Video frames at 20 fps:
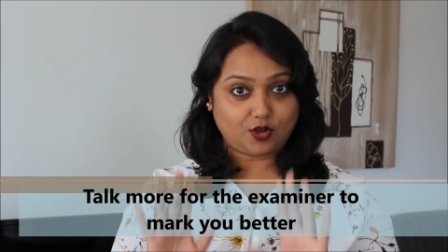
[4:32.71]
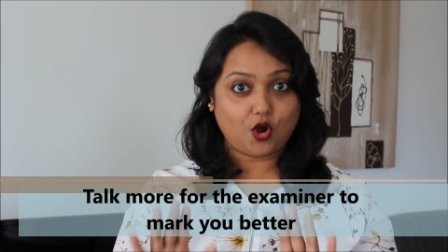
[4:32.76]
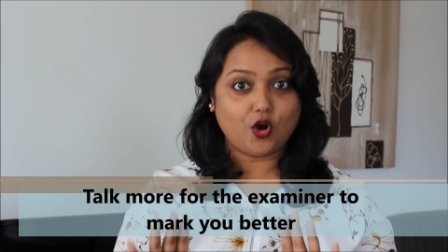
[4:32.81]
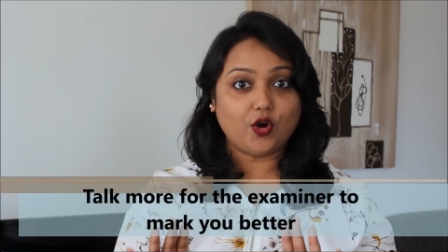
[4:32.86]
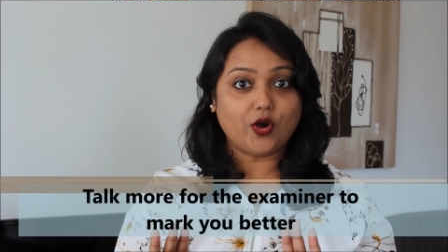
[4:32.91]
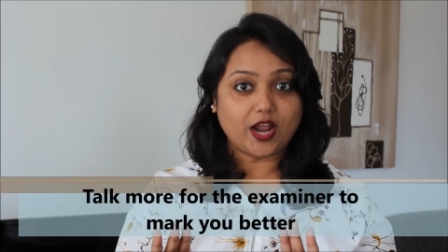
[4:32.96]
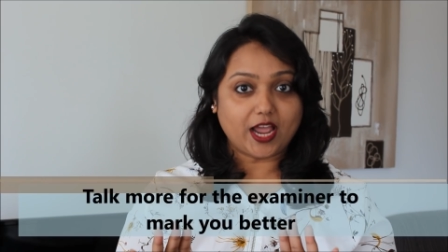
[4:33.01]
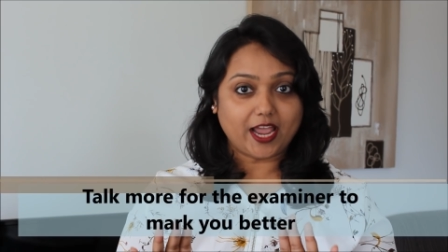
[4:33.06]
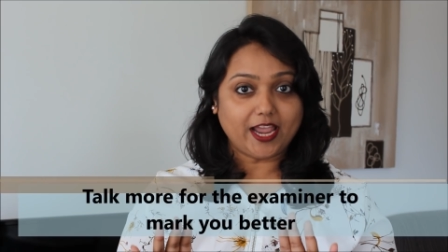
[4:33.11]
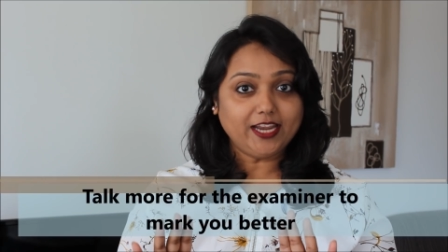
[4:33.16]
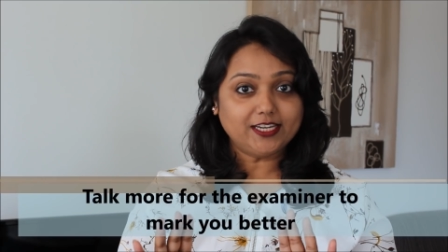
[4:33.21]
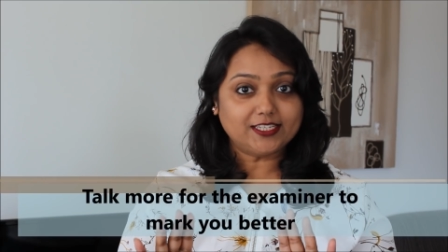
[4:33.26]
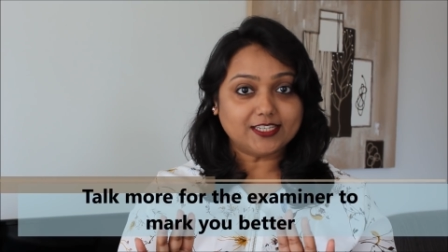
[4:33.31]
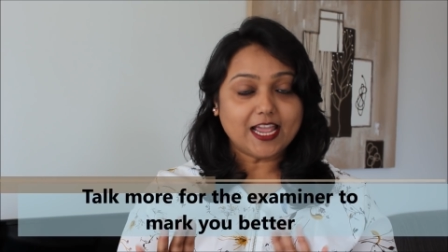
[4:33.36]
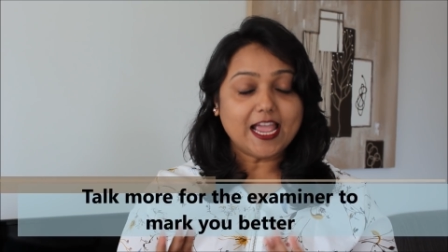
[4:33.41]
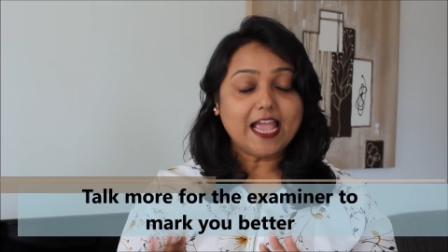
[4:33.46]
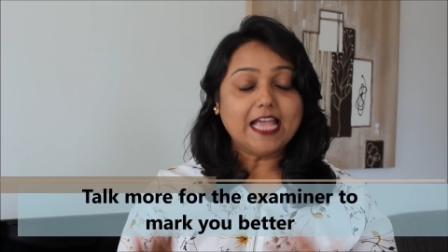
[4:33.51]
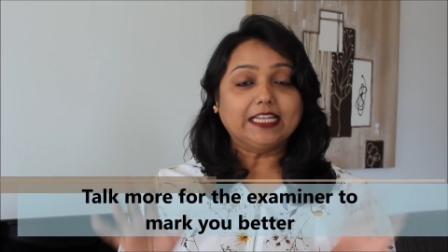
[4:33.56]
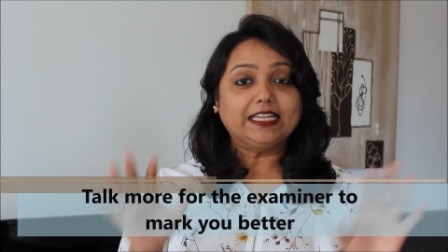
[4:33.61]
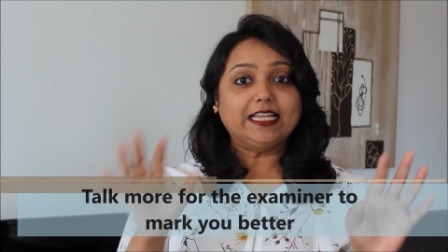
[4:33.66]
Alright,
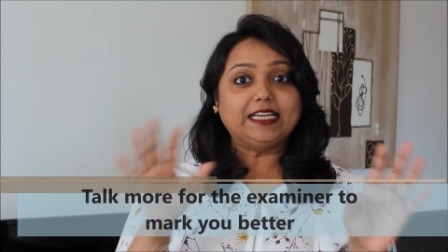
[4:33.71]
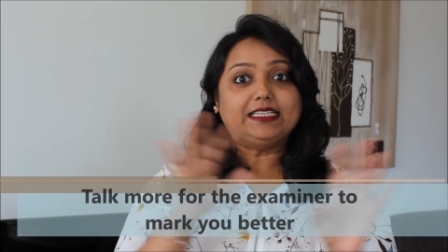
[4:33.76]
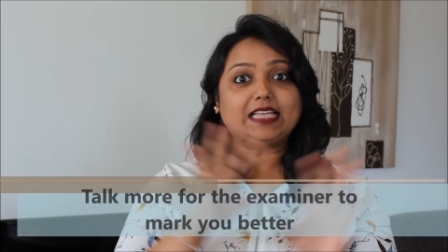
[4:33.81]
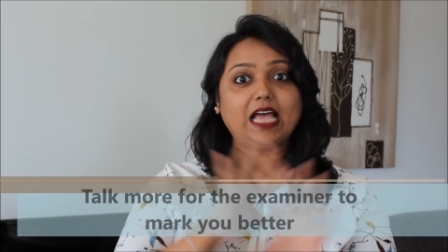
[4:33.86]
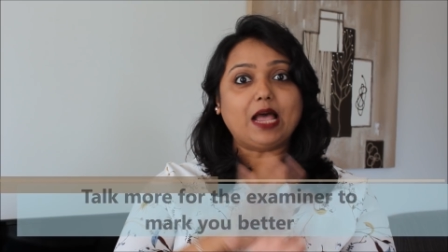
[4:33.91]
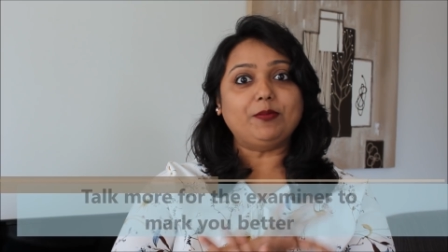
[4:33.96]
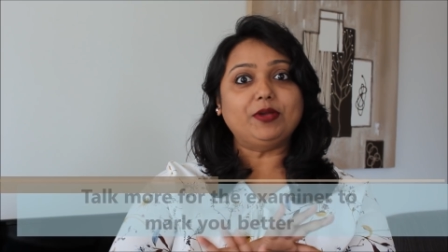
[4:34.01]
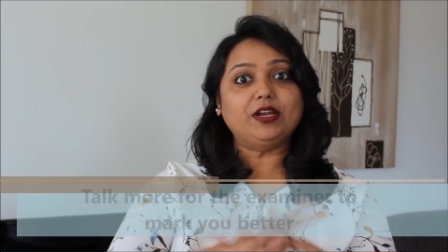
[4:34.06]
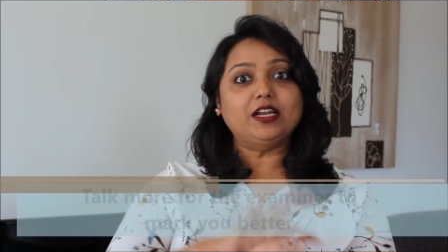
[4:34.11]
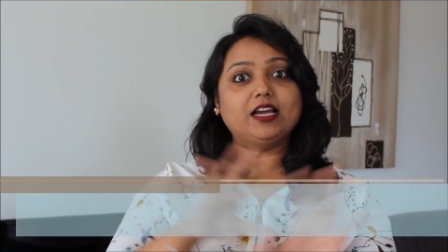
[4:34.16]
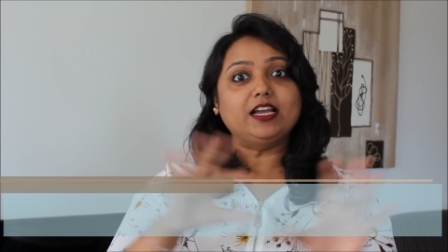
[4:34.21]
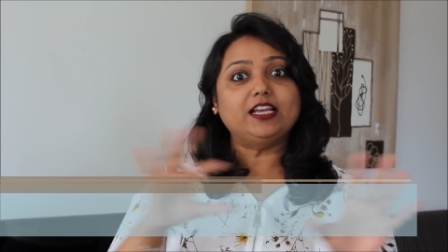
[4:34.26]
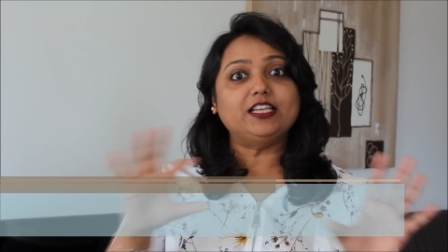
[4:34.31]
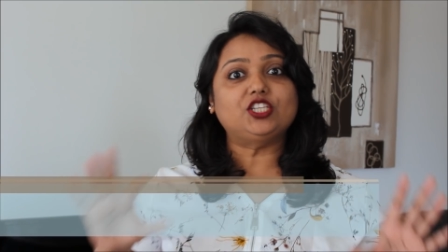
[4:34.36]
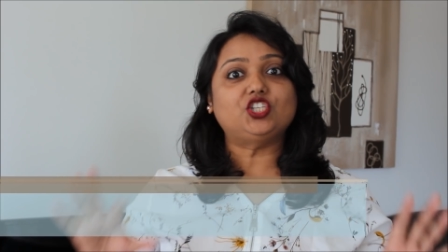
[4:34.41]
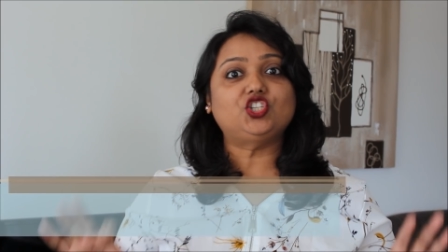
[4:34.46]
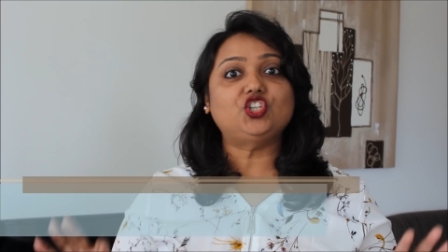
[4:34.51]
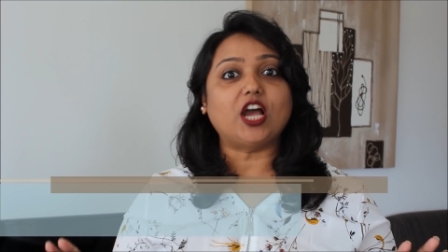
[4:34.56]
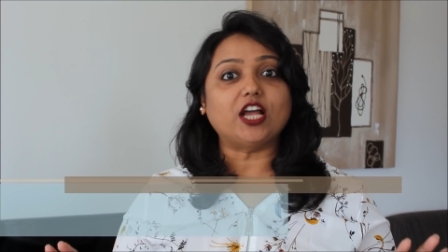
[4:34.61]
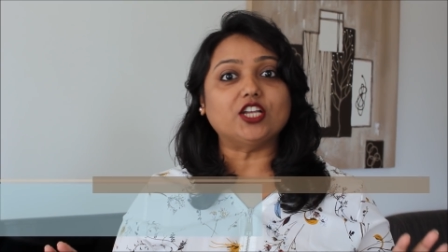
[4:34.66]
the examiner
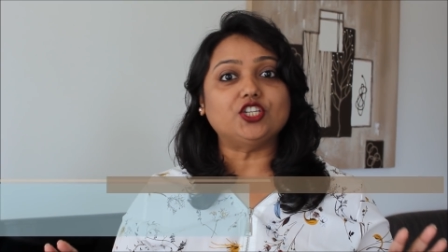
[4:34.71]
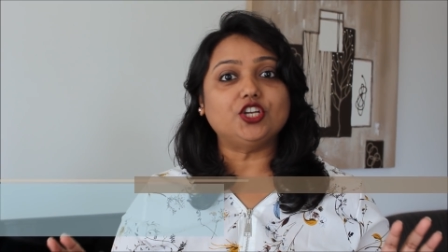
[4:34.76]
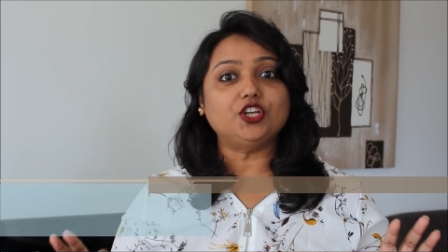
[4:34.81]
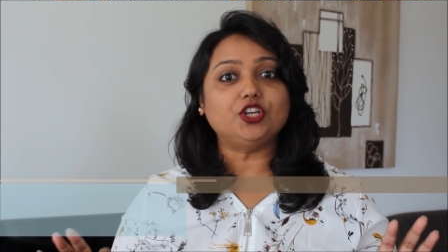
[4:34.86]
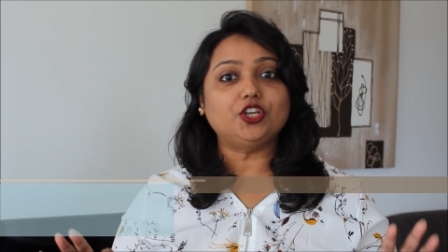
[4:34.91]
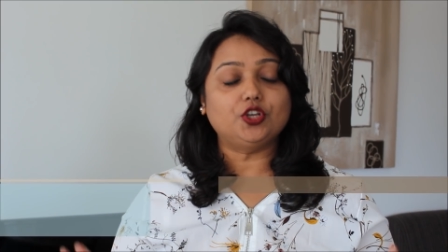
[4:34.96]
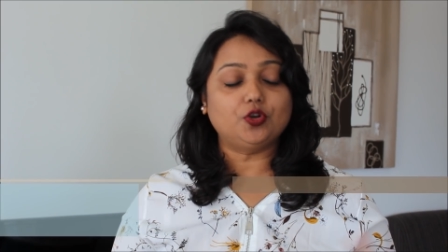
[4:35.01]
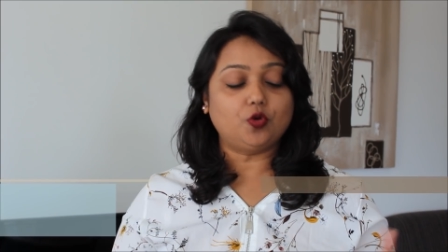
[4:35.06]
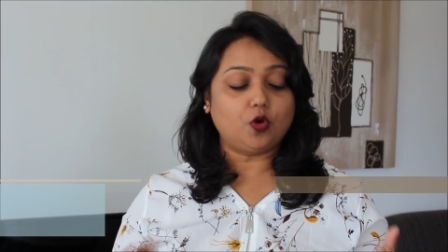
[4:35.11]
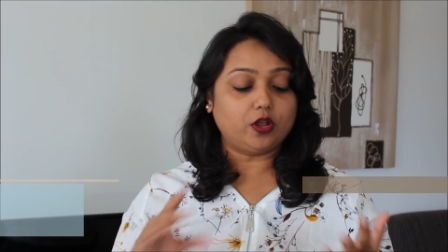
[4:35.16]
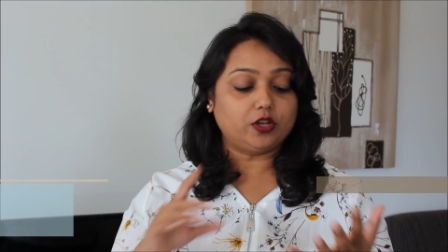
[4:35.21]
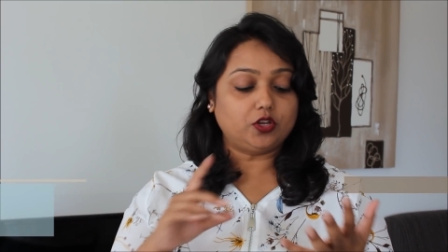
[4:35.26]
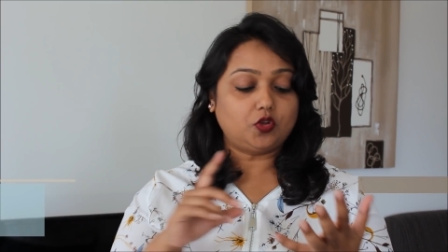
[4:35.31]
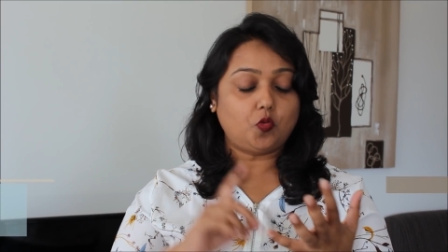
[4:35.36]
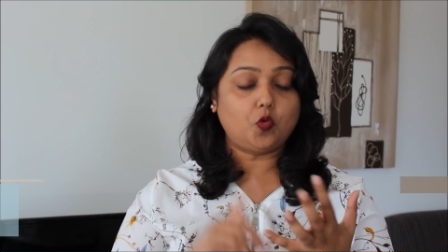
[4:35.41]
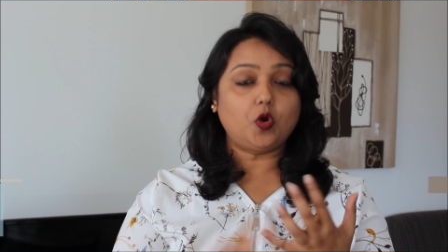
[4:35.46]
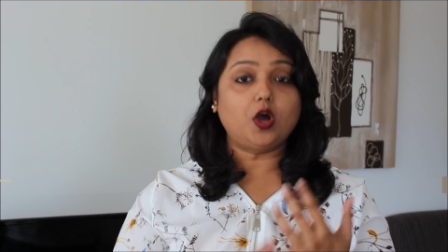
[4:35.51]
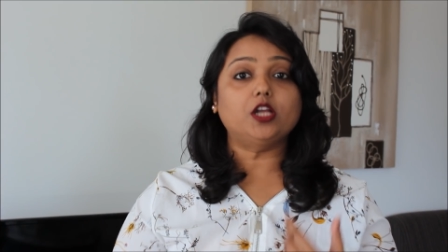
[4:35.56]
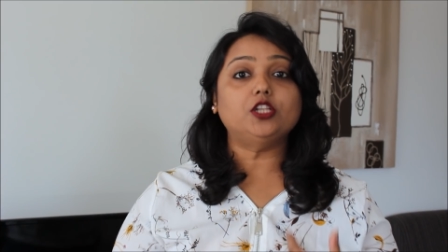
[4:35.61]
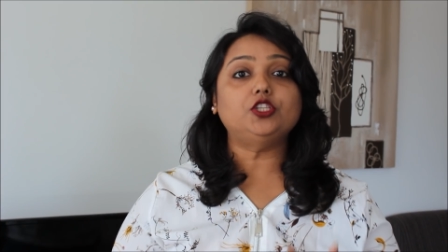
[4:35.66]
is judging you on
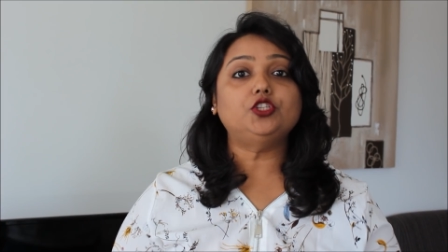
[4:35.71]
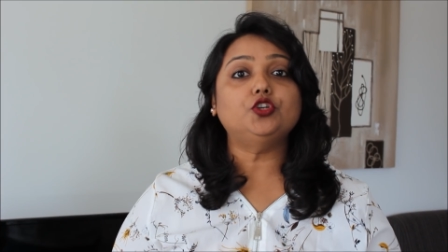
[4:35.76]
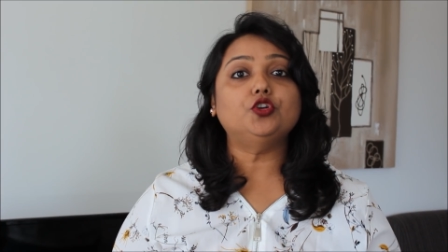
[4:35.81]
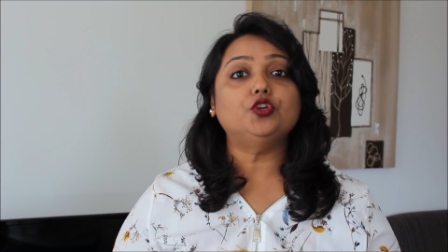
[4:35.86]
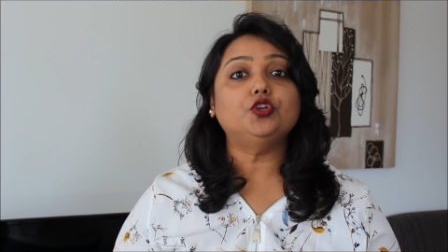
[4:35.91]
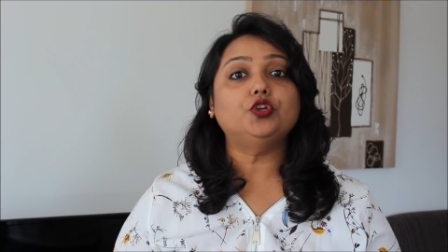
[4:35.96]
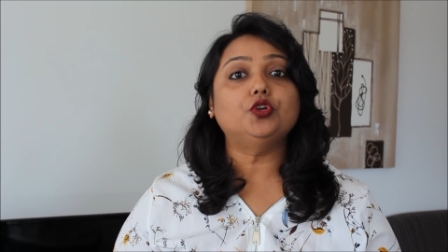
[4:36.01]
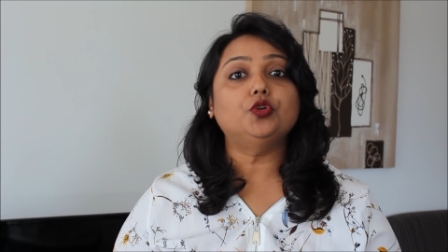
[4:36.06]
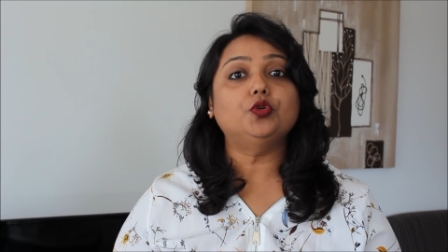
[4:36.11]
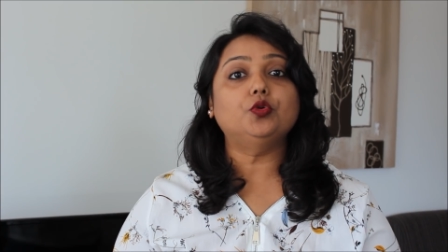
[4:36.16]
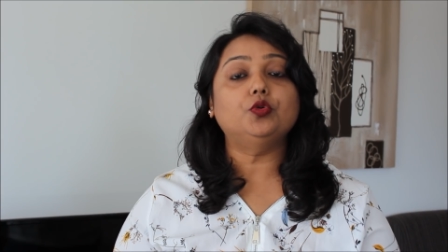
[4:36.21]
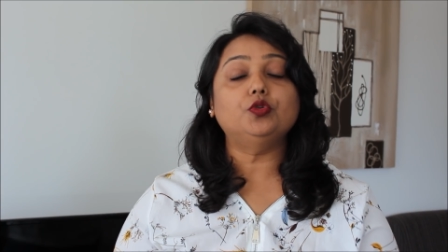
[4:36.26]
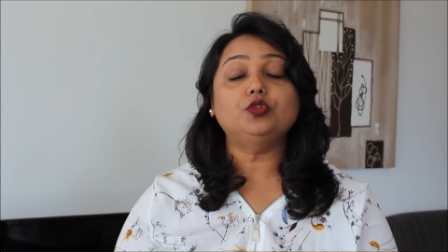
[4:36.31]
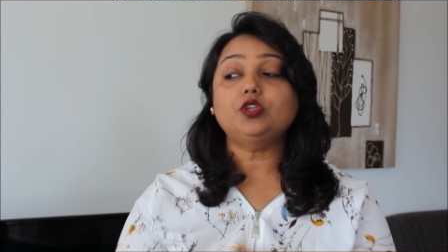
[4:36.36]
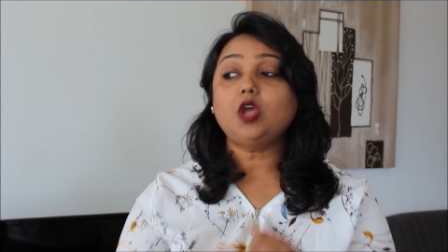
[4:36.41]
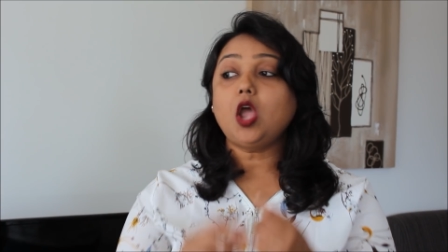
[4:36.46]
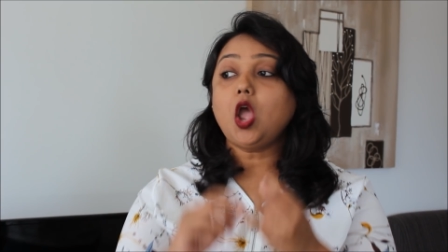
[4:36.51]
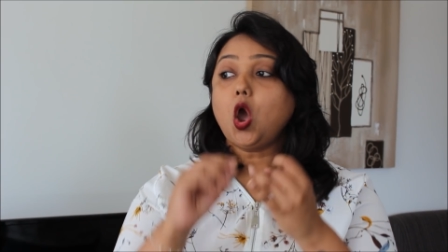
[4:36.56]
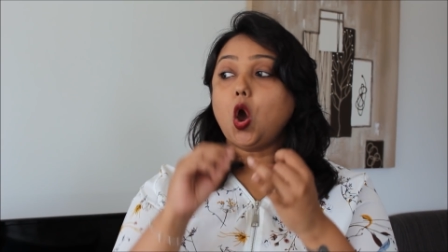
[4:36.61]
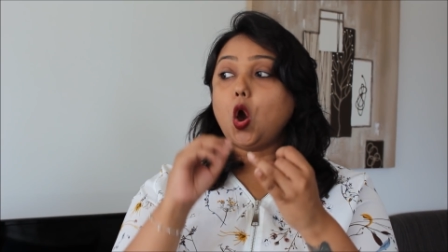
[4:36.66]
the words you
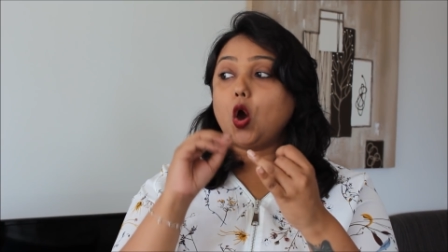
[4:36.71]
use,